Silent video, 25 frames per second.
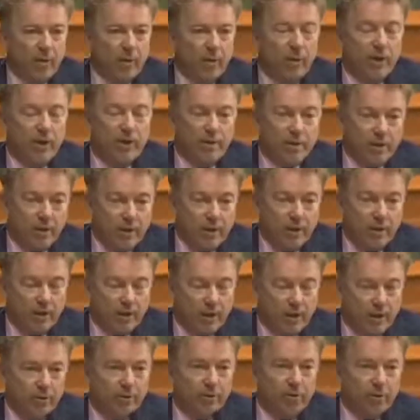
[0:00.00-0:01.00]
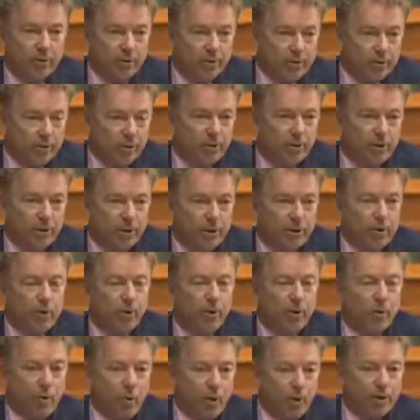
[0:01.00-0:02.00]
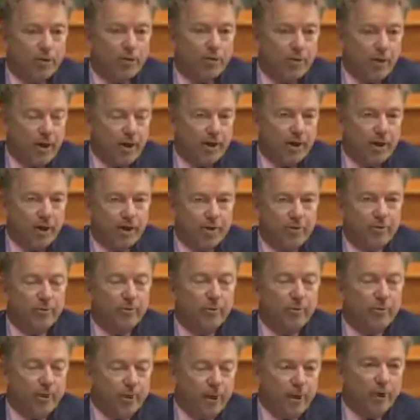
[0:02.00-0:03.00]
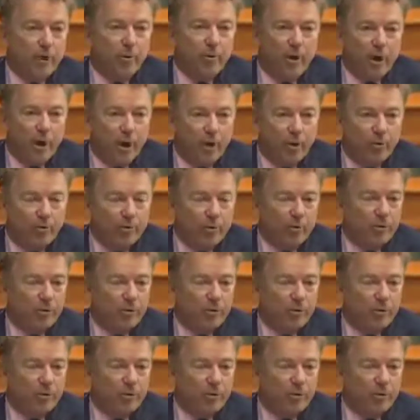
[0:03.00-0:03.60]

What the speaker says: We did under your tutelage. We were sending it through EcoHealth.